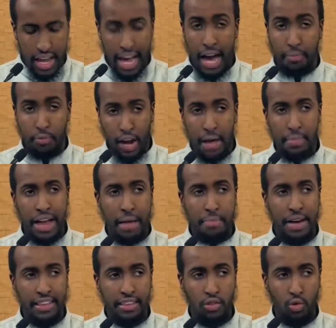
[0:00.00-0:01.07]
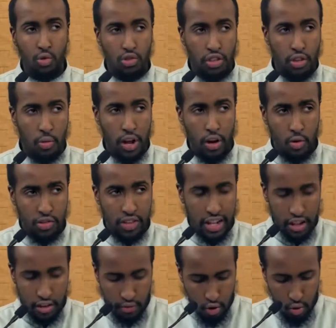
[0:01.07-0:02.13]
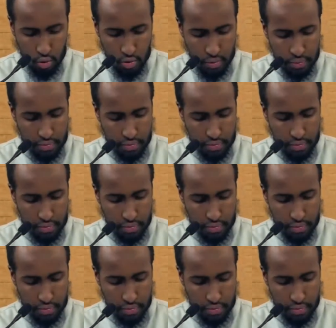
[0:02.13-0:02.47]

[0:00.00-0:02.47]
Abdullah ibn Abbas is also the one who said this view.